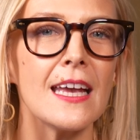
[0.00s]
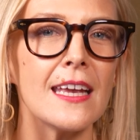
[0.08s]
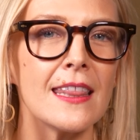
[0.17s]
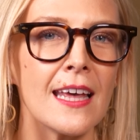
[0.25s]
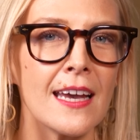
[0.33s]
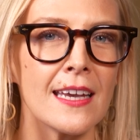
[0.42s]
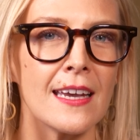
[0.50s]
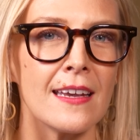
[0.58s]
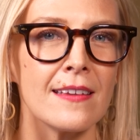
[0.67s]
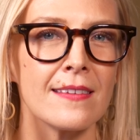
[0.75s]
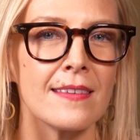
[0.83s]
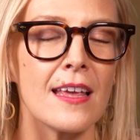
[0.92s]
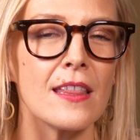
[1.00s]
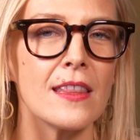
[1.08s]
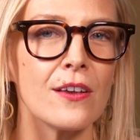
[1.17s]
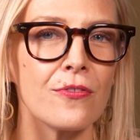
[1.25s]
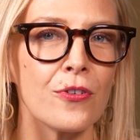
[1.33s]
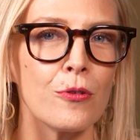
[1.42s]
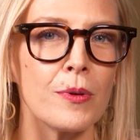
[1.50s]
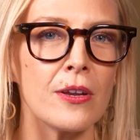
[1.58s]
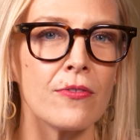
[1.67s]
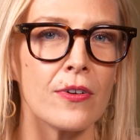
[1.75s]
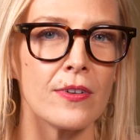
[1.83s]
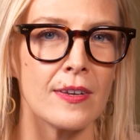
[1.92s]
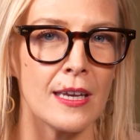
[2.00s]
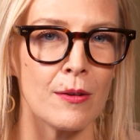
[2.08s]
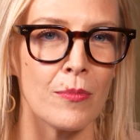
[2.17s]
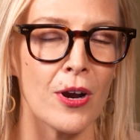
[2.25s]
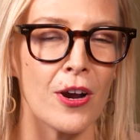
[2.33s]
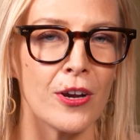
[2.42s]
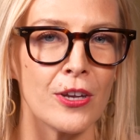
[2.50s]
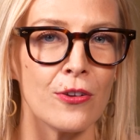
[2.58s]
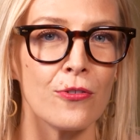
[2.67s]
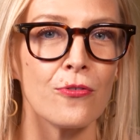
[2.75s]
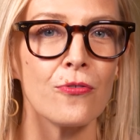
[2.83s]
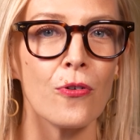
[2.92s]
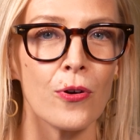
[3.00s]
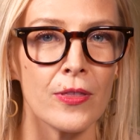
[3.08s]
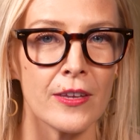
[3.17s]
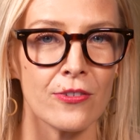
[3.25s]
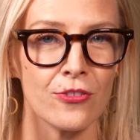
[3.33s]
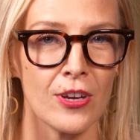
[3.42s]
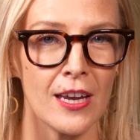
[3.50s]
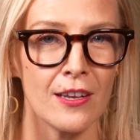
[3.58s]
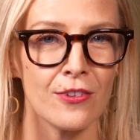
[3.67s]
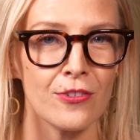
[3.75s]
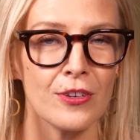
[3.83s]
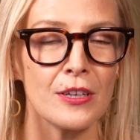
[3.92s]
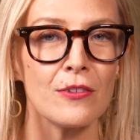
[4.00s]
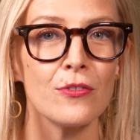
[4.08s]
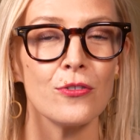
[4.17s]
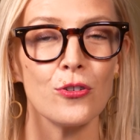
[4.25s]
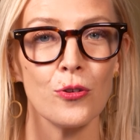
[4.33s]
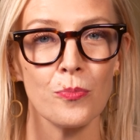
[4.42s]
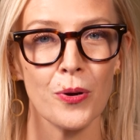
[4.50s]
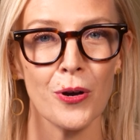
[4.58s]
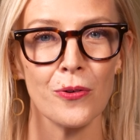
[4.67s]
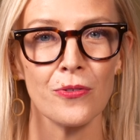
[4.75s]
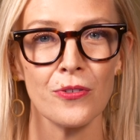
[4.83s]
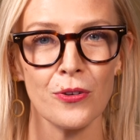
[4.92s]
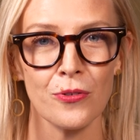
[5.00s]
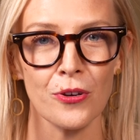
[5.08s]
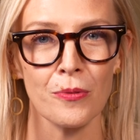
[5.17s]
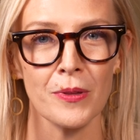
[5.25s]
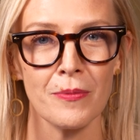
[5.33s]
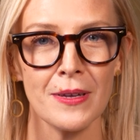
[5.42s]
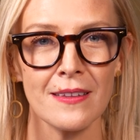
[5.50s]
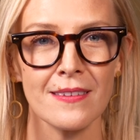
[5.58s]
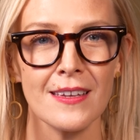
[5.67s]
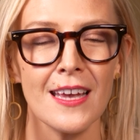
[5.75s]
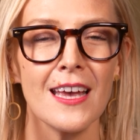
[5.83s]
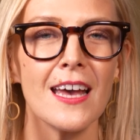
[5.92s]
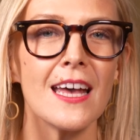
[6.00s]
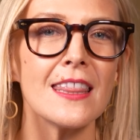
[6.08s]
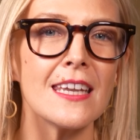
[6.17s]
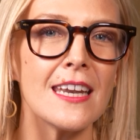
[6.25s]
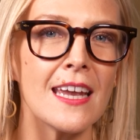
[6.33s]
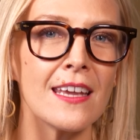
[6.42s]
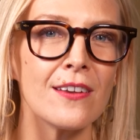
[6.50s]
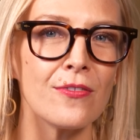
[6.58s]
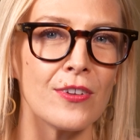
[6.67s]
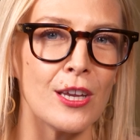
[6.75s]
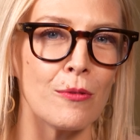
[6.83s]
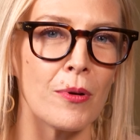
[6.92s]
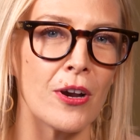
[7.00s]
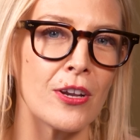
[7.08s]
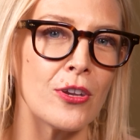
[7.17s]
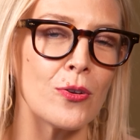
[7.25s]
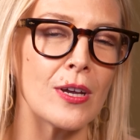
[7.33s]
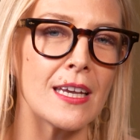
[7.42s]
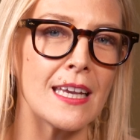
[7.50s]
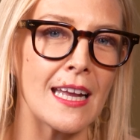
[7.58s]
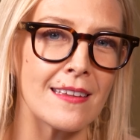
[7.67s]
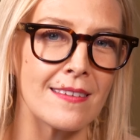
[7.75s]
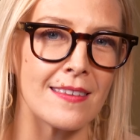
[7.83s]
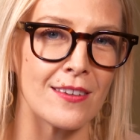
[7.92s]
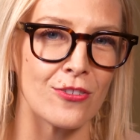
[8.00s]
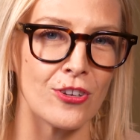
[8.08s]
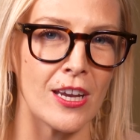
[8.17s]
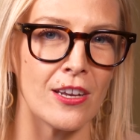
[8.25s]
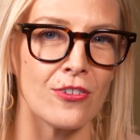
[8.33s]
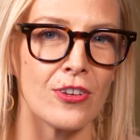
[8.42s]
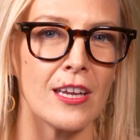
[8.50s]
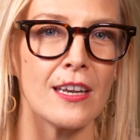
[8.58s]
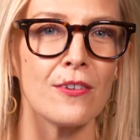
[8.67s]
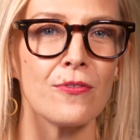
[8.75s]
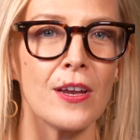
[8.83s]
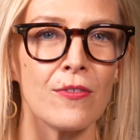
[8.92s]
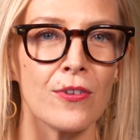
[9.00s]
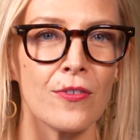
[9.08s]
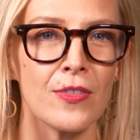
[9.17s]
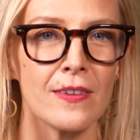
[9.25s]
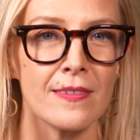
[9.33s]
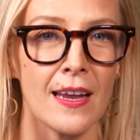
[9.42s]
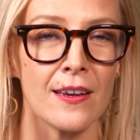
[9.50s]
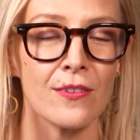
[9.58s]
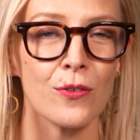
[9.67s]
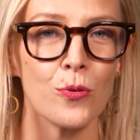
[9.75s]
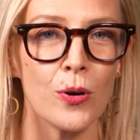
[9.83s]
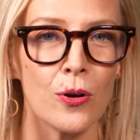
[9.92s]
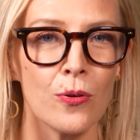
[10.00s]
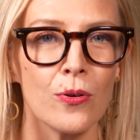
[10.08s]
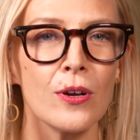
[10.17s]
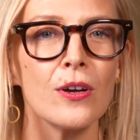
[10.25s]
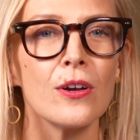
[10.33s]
In that case, the affirmative team argued for this change, to impose new term limits, and the negative team argued against this change and in favor of the status quo,